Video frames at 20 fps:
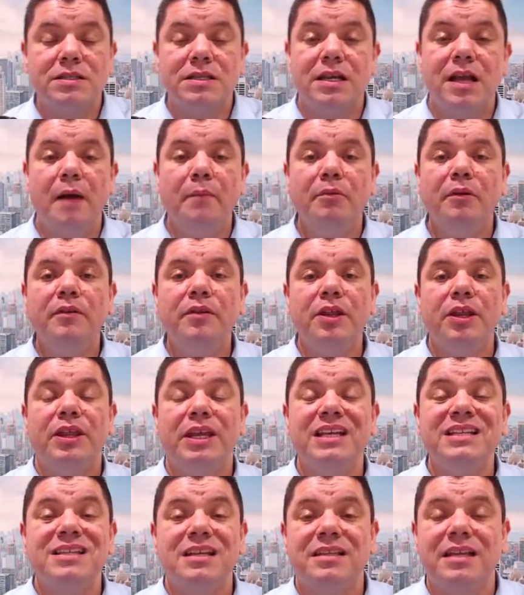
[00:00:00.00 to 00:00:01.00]
a couple of the
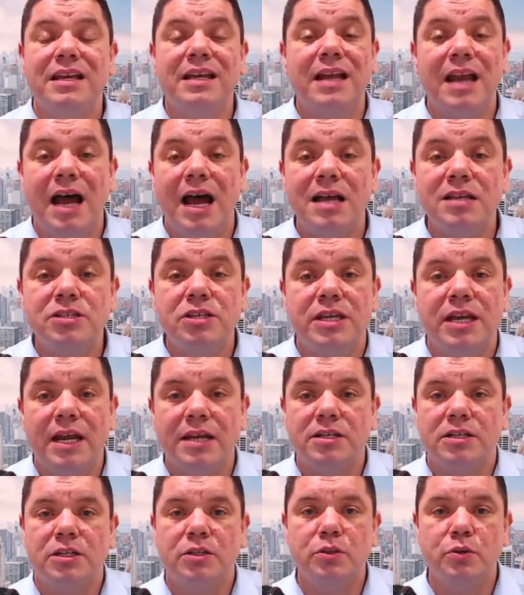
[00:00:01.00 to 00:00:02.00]
things that they're going to ask you to
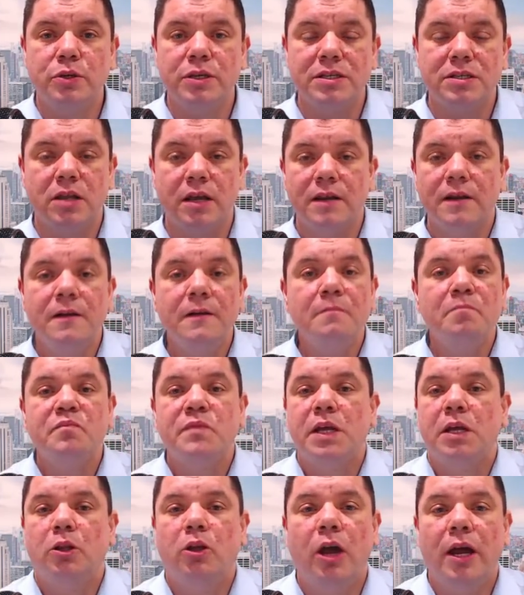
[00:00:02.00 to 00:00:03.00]
actually do is like
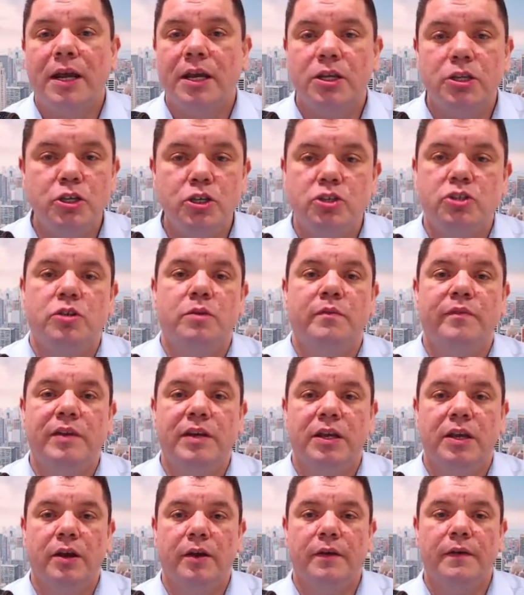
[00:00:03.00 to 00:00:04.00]
like a YouTube
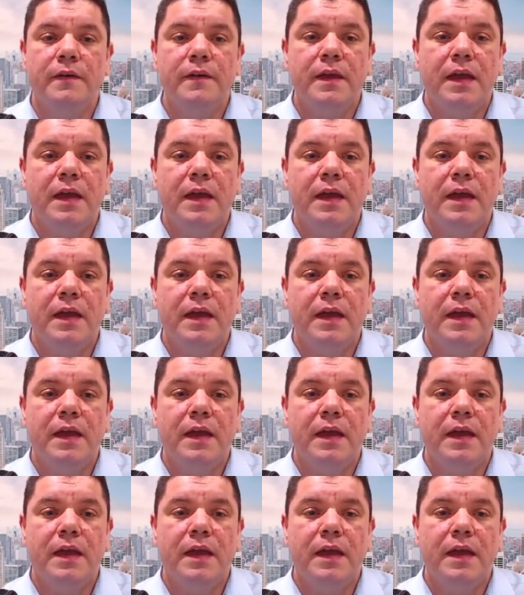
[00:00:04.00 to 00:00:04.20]
video,